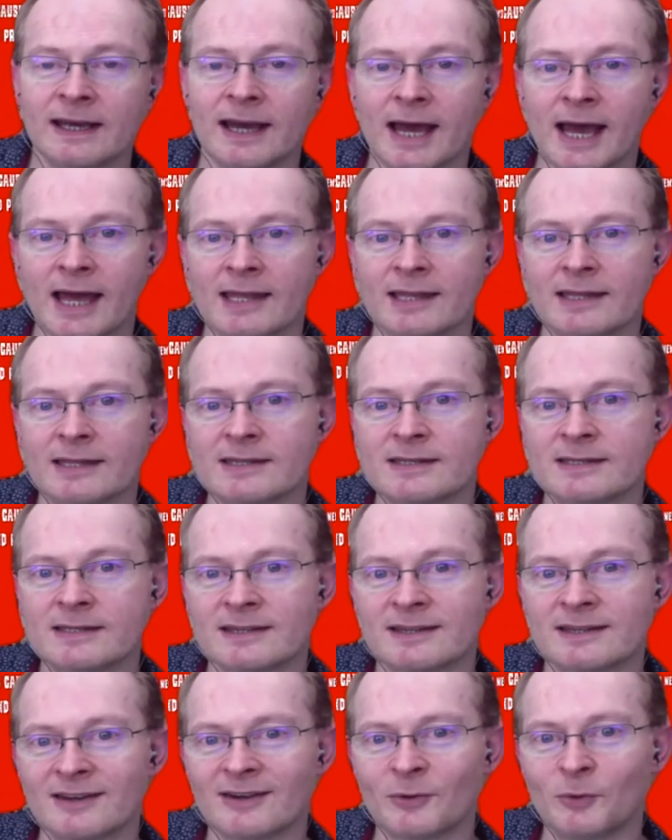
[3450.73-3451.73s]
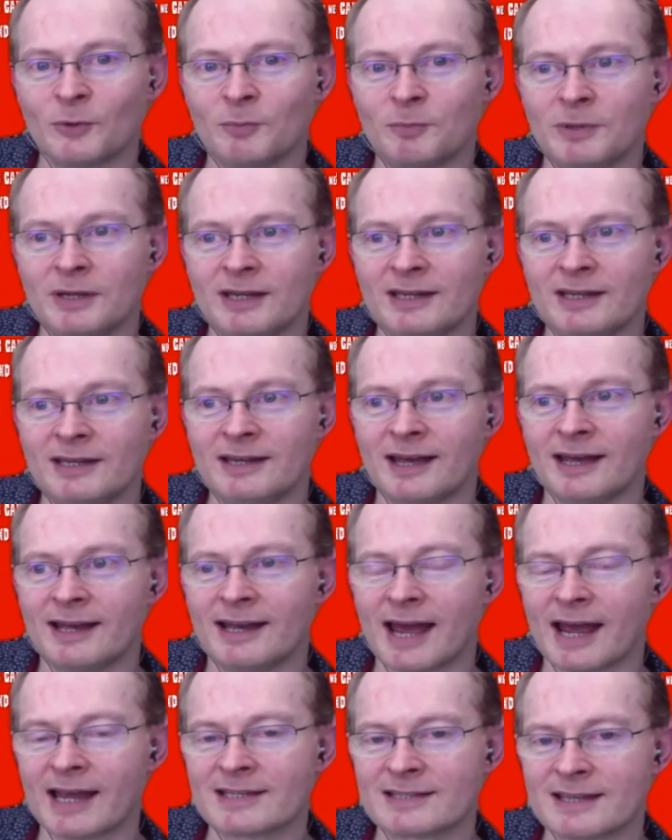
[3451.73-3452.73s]
and I would be an
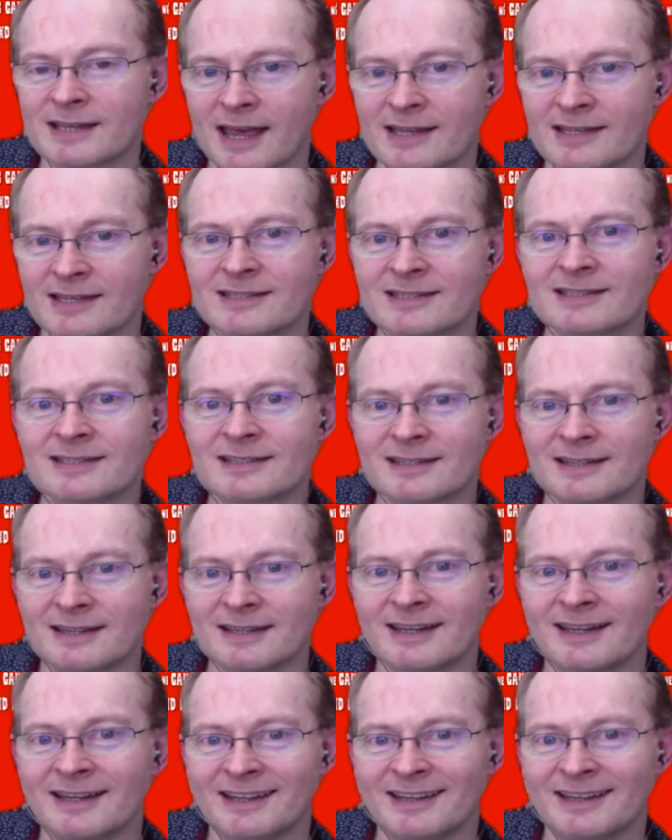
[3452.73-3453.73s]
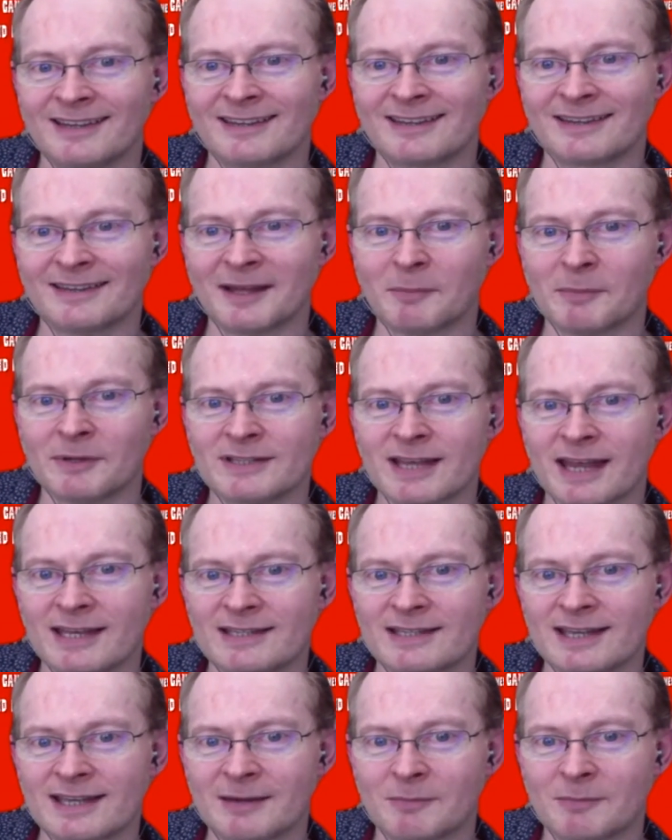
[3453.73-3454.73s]
asset to the Number 10
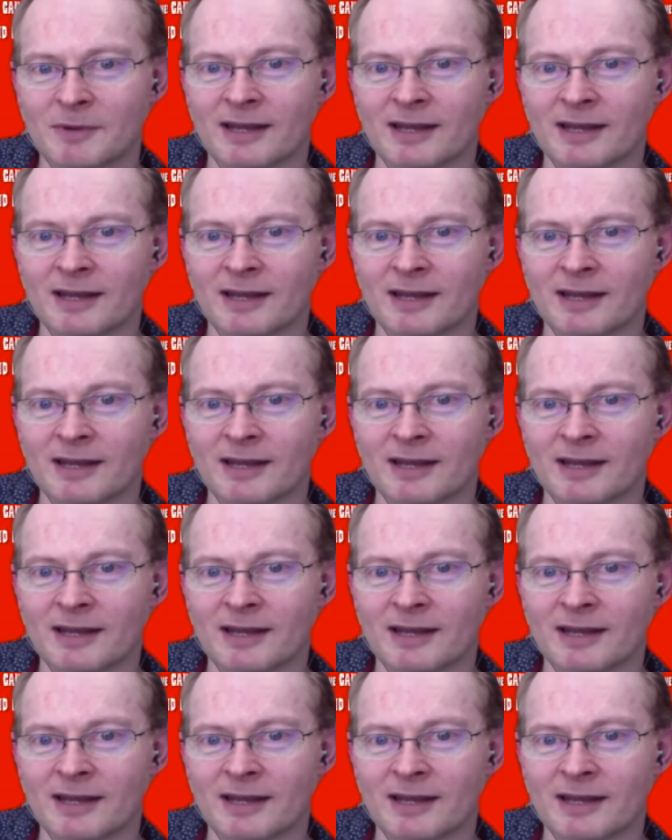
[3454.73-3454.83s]
team.